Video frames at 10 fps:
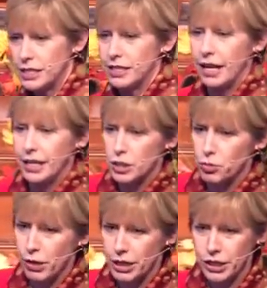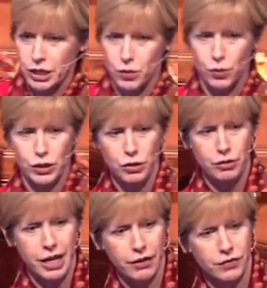science projects where
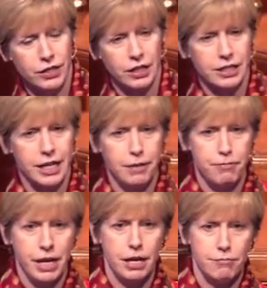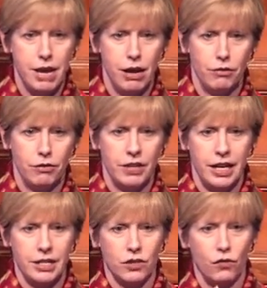you, out of duct tape, make a mountain that
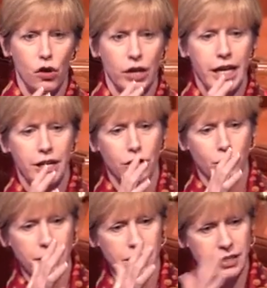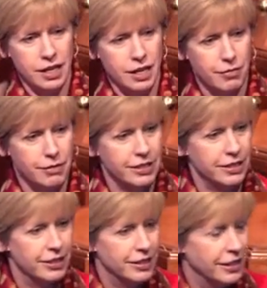has a volcano at the top.
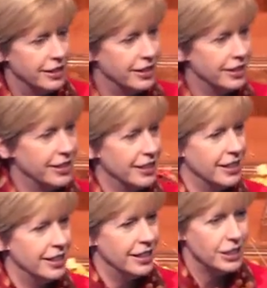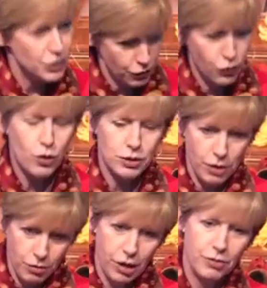And so, of course,
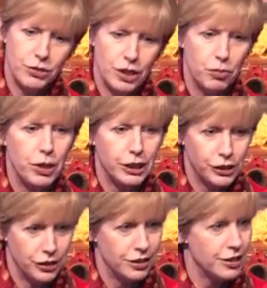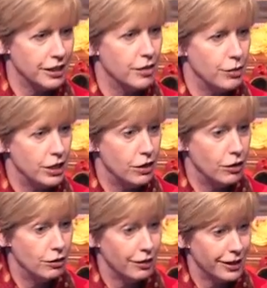my mom took a picture to let me
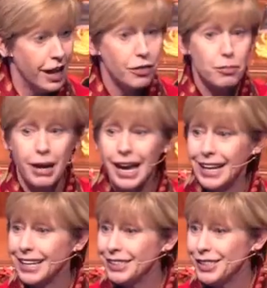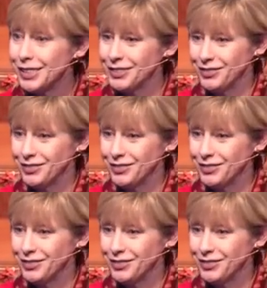know, got the package.